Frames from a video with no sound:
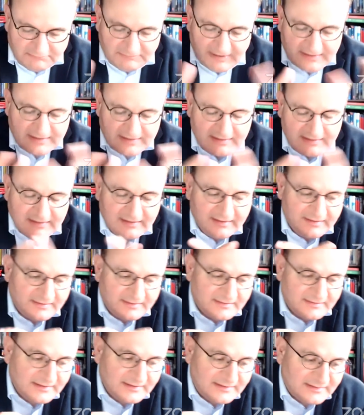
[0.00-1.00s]
basically
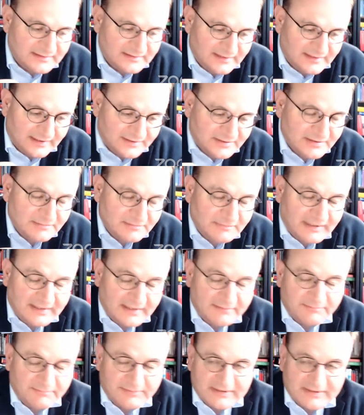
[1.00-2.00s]
didn't touch in
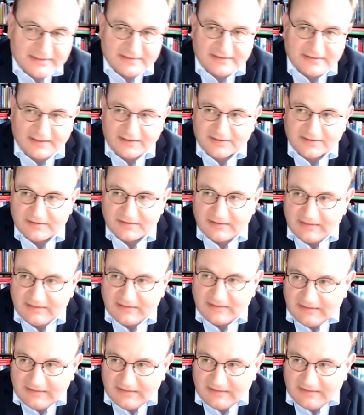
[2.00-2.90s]
my presentation.